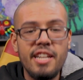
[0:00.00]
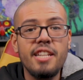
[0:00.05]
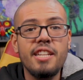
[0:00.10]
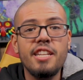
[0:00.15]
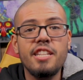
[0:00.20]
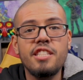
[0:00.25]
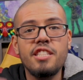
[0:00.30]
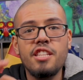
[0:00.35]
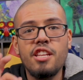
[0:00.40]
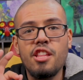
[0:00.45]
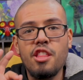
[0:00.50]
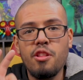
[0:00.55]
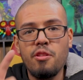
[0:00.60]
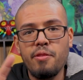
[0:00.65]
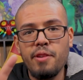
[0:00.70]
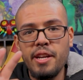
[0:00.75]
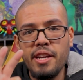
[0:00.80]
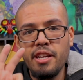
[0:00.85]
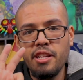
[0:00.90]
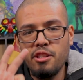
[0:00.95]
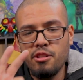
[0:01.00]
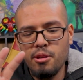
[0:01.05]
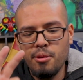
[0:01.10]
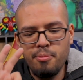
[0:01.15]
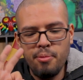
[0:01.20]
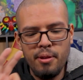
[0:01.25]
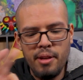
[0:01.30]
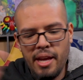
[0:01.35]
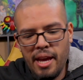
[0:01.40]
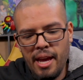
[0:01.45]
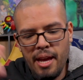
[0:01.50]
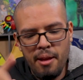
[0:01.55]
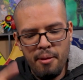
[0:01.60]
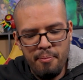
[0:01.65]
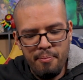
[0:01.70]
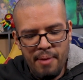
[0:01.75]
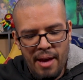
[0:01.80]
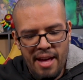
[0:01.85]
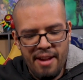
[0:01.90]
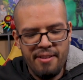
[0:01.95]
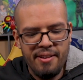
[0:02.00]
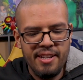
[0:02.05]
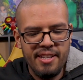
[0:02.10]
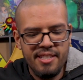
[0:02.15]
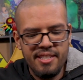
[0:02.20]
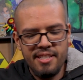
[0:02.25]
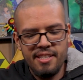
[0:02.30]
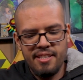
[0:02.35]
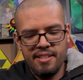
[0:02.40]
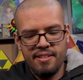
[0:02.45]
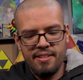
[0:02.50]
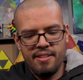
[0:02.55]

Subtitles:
it needs 3 AAA batteries.